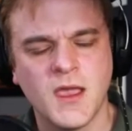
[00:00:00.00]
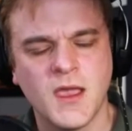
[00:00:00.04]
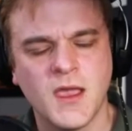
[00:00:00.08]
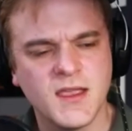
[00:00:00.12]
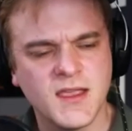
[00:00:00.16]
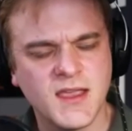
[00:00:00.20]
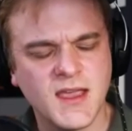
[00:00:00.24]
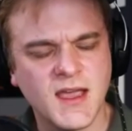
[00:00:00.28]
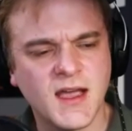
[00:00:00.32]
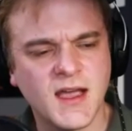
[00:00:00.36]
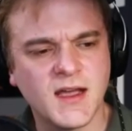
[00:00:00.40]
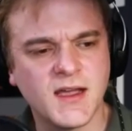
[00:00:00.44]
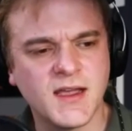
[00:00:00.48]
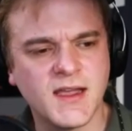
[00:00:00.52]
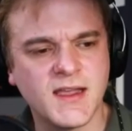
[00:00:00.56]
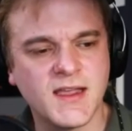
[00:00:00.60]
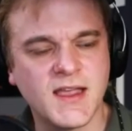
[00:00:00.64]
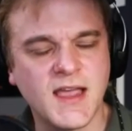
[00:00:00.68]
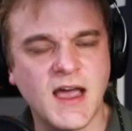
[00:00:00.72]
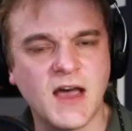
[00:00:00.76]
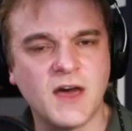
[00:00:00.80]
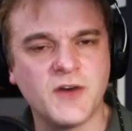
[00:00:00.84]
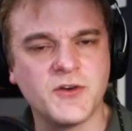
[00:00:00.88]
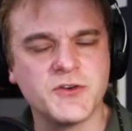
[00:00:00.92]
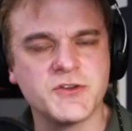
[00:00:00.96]
Yeah.
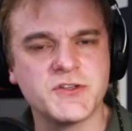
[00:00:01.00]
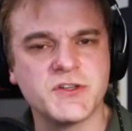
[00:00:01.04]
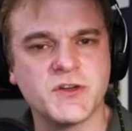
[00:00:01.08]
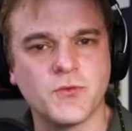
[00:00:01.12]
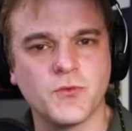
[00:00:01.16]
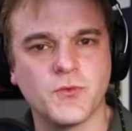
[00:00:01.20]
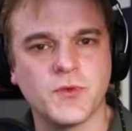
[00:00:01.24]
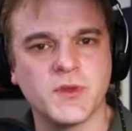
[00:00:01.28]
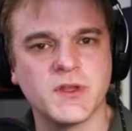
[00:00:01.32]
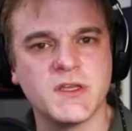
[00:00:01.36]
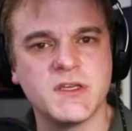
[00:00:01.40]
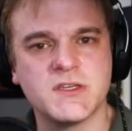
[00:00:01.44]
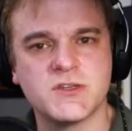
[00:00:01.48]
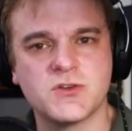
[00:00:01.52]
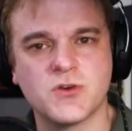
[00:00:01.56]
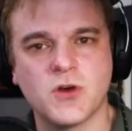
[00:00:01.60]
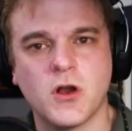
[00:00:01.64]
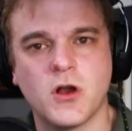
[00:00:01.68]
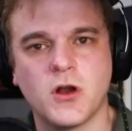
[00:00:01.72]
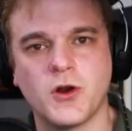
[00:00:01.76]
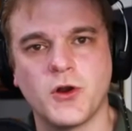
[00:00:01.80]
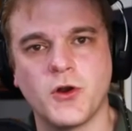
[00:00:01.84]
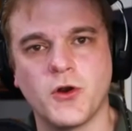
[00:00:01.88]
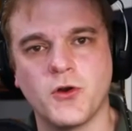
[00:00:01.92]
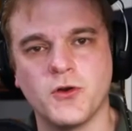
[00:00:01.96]
Encounters are really
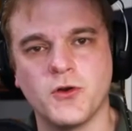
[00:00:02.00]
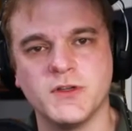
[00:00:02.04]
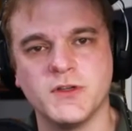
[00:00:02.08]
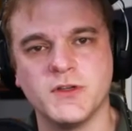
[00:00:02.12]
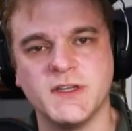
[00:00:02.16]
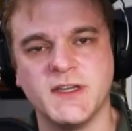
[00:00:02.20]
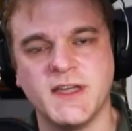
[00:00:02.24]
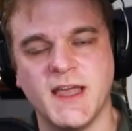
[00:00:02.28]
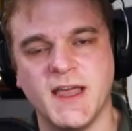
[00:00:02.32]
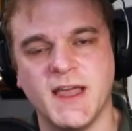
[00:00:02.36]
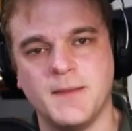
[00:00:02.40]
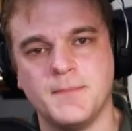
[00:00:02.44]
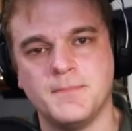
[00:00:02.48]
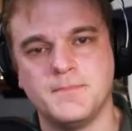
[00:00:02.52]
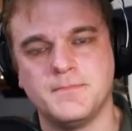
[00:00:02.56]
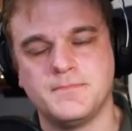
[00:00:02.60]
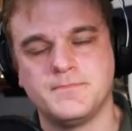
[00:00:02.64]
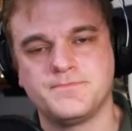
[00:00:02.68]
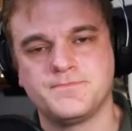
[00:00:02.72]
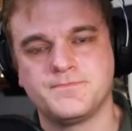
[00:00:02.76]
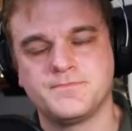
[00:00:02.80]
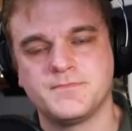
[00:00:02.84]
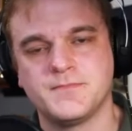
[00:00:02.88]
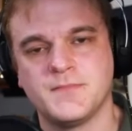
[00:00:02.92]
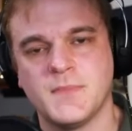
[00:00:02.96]
strong early game.
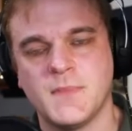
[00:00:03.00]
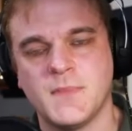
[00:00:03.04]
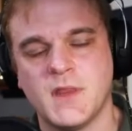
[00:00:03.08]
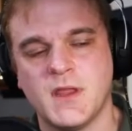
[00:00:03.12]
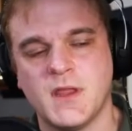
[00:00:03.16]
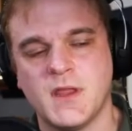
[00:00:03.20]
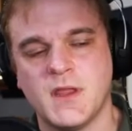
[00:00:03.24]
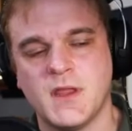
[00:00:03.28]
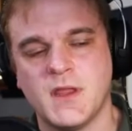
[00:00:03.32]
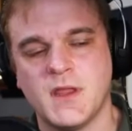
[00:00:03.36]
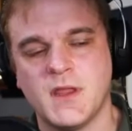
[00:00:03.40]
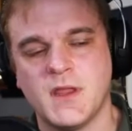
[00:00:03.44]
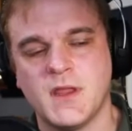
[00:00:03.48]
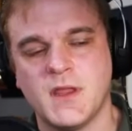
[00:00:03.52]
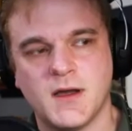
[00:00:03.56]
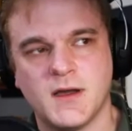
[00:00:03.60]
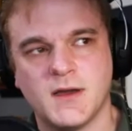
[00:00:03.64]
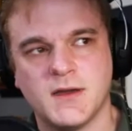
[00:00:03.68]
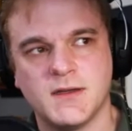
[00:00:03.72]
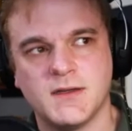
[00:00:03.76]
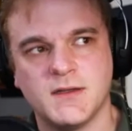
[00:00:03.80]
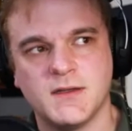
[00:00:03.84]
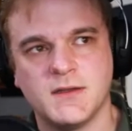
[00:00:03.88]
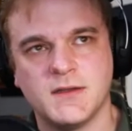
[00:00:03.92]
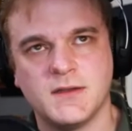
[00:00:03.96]

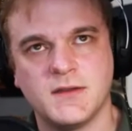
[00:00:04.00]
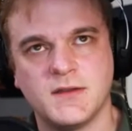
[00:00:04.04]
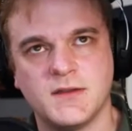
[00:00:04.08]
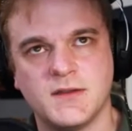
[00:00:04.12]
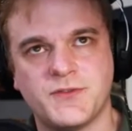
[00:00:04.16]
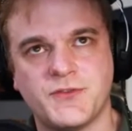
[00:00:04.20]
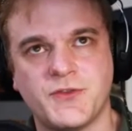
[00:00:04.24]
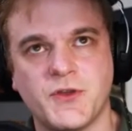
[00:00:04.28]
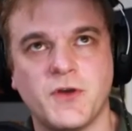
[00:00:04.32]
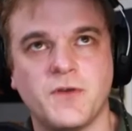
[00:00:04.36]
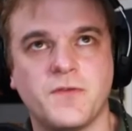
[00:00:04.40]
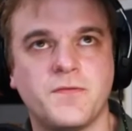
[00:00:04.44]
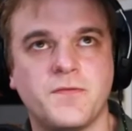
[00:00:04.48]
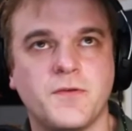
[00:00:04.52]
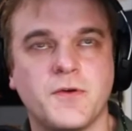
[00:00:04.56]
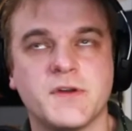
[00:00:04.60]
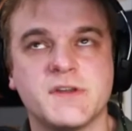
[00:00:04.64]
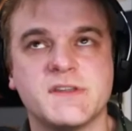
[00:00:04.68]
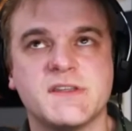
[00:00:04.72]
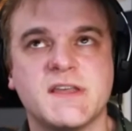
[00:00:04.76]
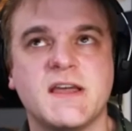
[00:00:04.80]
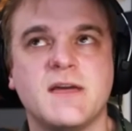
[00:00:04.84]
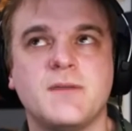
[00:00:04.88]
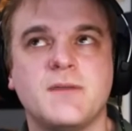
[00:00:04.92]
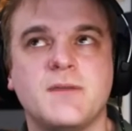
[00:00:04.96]
Uh, so, for
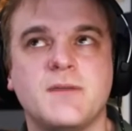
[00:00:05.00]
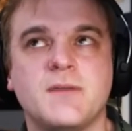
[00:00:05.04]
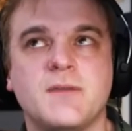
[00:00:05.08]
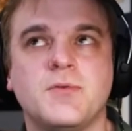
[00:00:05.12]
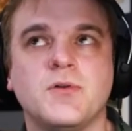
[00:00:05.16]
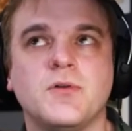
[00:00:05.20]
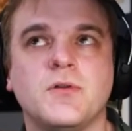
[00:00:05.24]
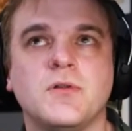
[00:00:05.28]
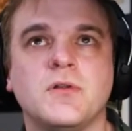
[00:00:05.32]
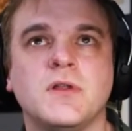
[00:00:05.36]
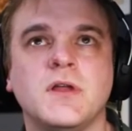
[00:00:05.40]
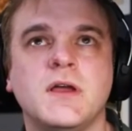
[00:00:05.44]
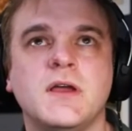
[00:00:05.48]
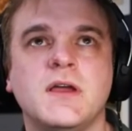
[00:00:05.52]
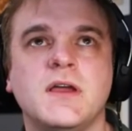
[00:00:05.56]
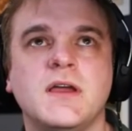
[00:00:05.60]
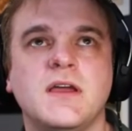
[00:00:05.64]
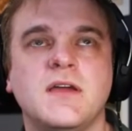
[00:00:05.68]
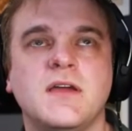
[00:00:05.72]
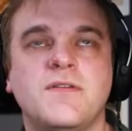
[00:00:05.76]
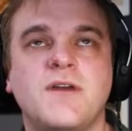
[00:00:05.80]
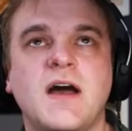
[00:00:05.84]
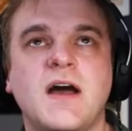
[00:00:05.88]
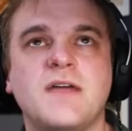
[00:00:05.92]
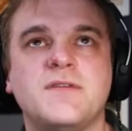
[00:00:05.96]
example,
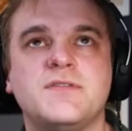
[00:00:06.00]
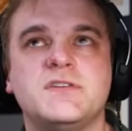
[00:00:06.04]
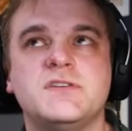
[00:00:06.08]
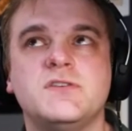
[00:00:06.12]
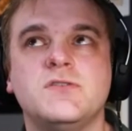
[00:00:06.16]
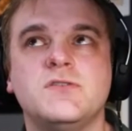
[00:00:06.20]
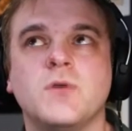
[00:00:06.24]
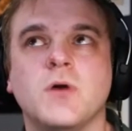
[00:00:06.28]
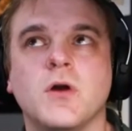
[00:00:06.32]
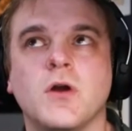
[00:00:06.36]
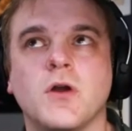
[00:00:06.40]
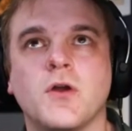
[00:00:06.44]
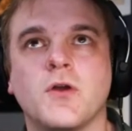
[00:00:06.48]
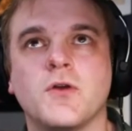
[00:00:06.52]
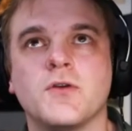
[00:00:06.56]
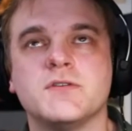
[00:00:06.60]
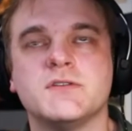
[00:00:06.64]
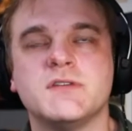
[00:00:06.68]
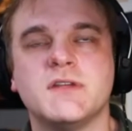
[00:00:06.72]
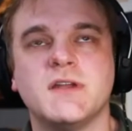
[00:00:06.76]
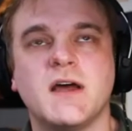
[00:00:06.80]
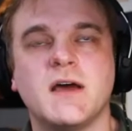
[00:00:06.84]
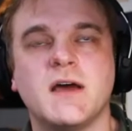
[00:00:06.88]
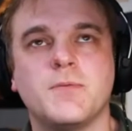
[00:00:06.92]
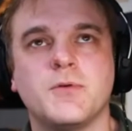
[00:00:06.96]
if I have two workers
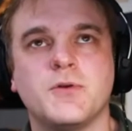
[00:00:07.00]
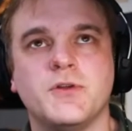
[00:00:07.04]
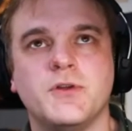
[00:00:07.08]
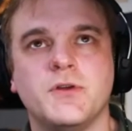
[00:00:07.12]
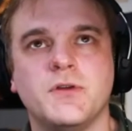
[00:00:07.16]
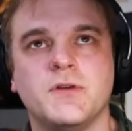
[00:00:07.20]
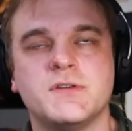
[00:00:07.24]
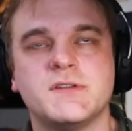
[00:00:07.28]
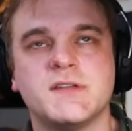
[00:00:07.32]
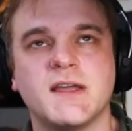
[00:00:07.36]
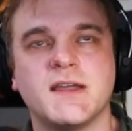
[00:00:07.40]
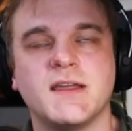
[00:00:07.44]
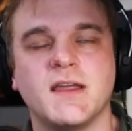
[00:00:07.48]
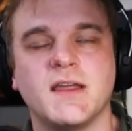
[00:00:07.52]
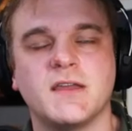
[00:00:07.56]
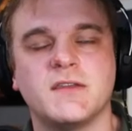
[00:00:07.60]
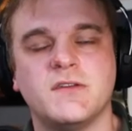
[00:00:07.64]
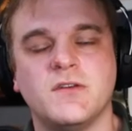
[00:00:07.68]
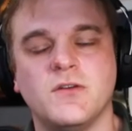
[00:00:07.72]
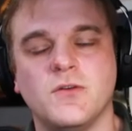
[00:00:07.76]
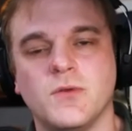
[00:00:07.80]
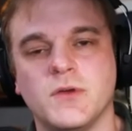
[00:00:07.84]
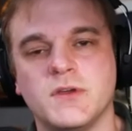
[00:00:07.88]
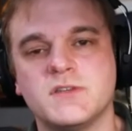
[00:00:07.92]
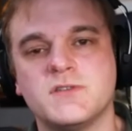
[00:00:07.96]
and I produce, I can get
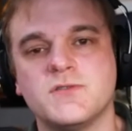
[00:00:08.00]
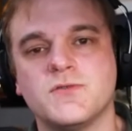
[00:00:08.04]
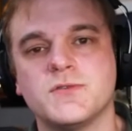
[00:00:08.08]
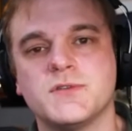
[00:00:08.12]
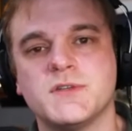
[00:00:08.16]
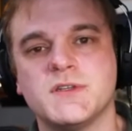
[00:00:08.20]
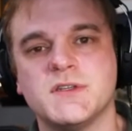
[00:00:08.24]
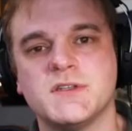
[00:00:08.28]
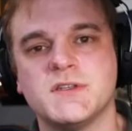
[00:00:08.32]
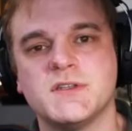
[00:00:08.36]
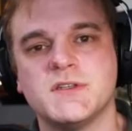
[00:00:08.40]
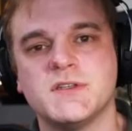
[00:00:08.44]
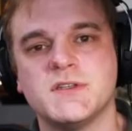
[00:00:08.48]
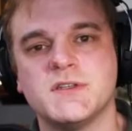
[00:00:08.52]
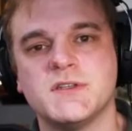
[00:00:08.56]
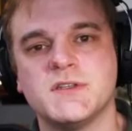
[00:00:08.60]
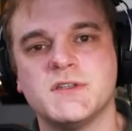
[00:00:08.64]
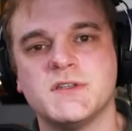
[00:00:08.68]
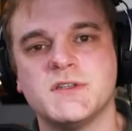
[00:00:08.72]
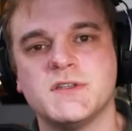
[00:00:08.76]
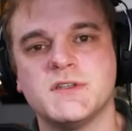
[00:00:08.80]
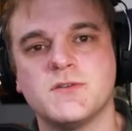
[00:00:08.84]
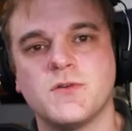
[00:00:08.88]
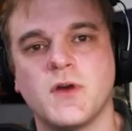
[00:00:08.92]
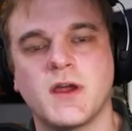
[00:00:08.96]
two resources,
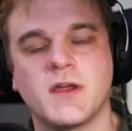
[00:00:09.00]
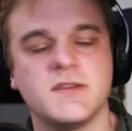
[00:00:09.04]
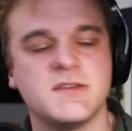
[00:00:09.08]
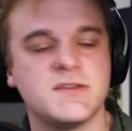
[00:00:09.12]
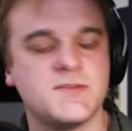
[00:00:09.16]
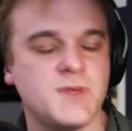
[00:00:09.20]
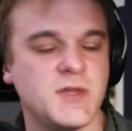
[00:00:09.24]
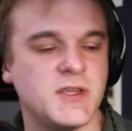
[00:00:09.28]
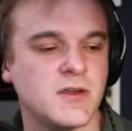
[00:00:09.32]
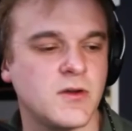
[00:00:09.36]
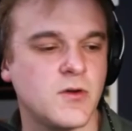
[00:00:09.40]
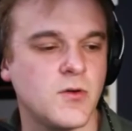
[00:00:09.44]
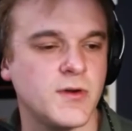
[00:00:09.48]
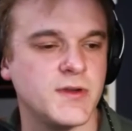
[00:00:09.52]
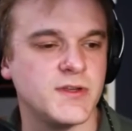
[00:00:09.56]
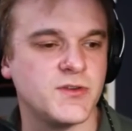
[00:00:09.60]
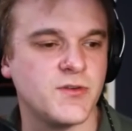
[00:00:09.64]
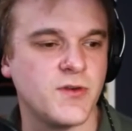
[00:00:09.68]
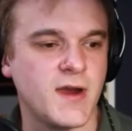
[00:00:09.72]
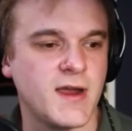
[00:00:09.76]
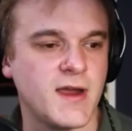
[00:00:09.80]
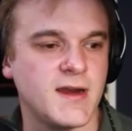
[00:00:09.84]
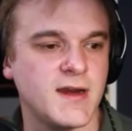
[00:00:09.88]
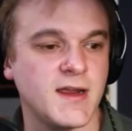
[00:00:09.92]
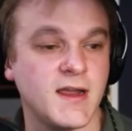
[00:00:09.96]
or I can spend the coin
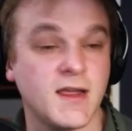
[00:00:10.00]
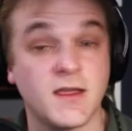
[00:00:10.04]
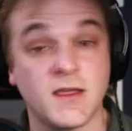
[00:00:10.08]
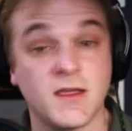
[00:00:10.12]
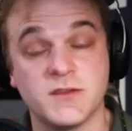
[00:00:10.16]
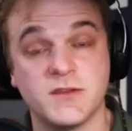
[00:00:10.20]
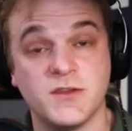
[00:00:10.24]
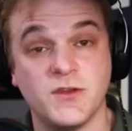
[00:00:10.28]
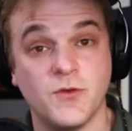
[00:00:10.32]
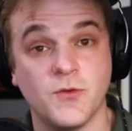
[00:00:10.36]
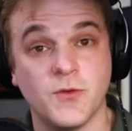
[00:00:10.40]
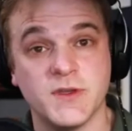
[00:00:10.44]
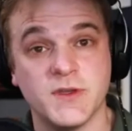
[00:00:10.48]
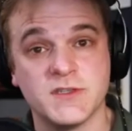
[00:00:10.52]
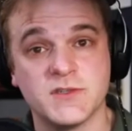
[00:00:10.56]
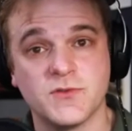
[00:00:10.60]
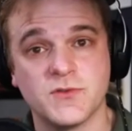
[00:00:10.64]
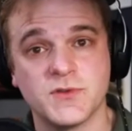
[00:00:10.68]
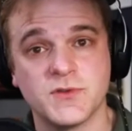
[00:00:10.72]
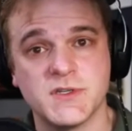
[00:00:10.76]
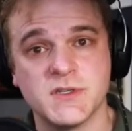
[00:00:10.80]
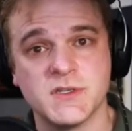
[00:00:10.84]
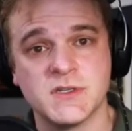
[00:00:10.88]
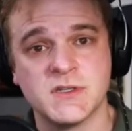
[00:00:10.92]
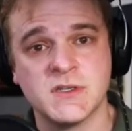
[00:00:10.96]
trading and get two
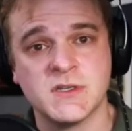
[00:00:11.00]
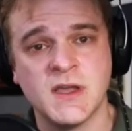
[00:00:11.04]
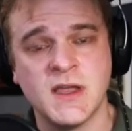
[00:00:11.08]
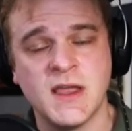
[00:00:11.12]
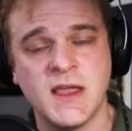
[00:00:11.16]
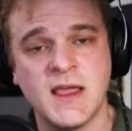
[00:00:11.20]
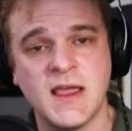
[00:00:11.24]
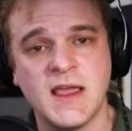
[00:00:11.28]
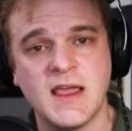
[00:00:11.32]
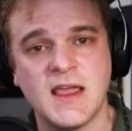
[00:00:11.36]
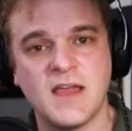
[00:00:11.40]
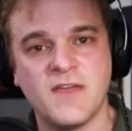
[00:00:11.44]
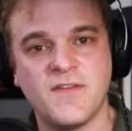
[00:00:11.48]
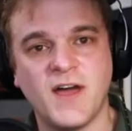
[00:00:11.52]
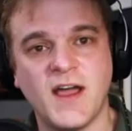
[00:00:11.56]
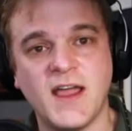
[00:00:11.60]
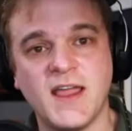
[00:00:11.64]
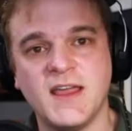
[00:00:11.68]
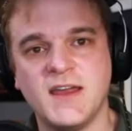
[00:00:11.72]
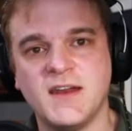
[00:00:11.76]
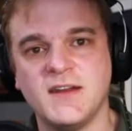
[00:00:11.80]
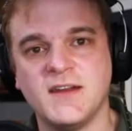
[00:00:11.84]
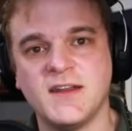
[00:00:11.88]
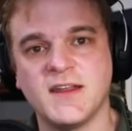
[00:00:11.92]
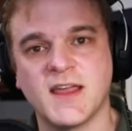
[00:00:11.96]
resources. If I hit
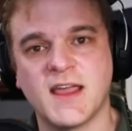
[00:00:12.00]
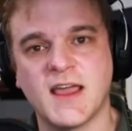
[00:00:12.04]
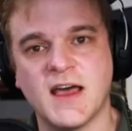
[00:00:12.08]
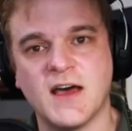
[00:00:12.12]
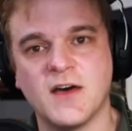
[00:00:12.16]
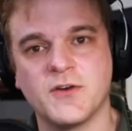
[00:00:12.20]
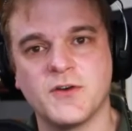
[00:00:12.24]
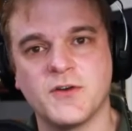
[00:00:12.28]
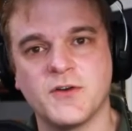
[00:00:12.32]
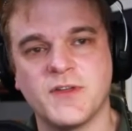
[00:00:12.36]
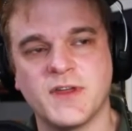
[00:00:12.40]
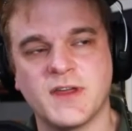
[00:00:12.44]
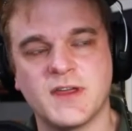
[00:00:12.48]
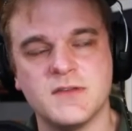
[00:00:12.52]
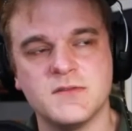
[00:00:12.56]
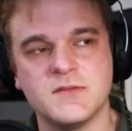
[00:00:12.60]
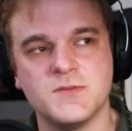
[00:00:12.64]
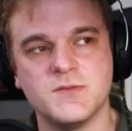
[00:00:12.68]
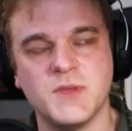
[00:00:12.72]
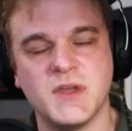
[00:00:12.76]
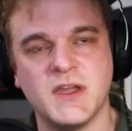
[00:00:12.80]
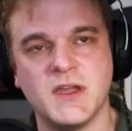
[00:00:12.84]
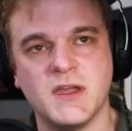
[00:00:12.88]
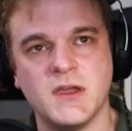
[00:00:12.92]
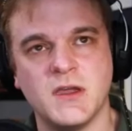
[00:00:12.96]
an encounter that gives
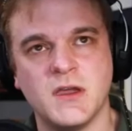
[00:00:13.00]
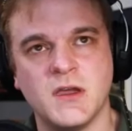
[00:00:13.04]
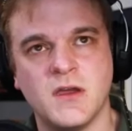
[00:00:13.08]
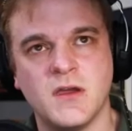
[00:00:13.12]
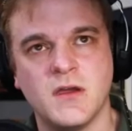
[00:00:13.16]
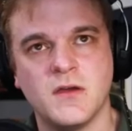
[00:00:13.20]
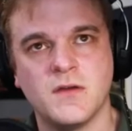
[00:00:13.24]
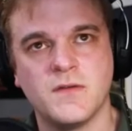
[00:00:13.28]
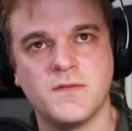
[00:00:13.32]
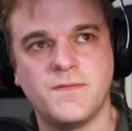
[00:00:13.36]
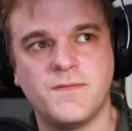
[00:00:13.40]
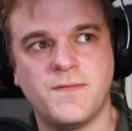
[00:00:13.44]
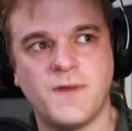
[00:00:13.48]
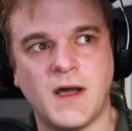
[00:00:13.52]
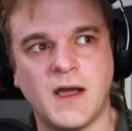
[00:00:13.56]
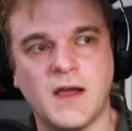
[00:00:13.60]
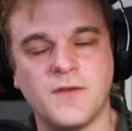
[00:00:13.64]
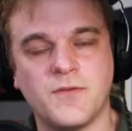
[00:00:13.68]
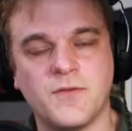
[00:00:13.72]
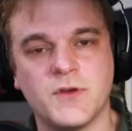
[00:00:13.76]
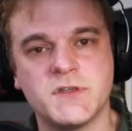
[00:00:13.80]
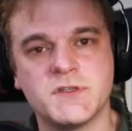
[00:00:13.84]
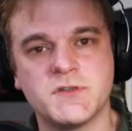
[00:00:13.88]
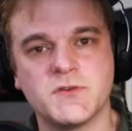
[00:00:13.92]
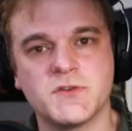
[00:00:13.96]
me five
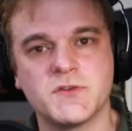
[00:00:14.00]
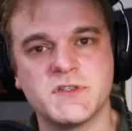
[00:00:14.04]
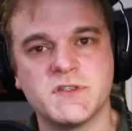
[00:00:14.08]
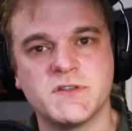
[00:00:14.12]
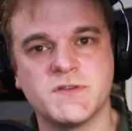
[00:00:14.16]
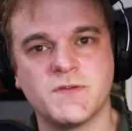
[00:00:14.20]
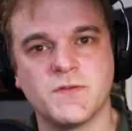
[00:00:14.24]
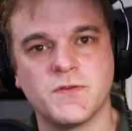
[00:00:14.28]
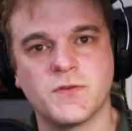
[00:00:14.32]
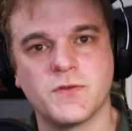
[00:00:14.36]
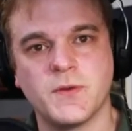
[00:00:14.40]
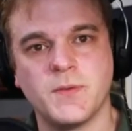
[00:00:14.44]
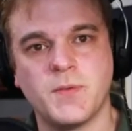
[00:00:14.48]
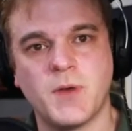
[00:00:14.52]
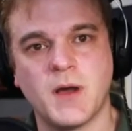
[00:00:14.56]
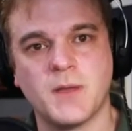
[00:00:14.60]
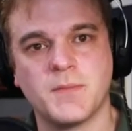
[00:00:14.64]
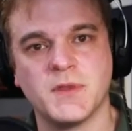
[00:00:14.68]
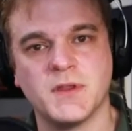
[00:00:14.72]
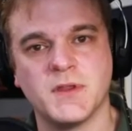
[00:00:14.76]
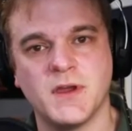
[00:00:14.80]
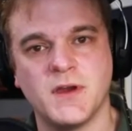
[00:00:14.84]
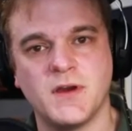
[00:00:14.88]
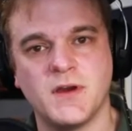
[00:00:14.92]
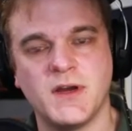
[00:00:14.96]
resources for three
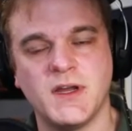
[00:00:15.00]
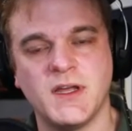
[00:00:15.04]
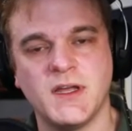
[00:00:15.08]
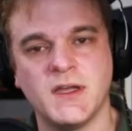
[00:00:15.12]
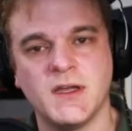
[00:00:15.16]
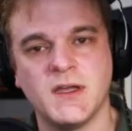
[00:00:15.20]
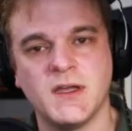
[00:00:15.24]
popularity,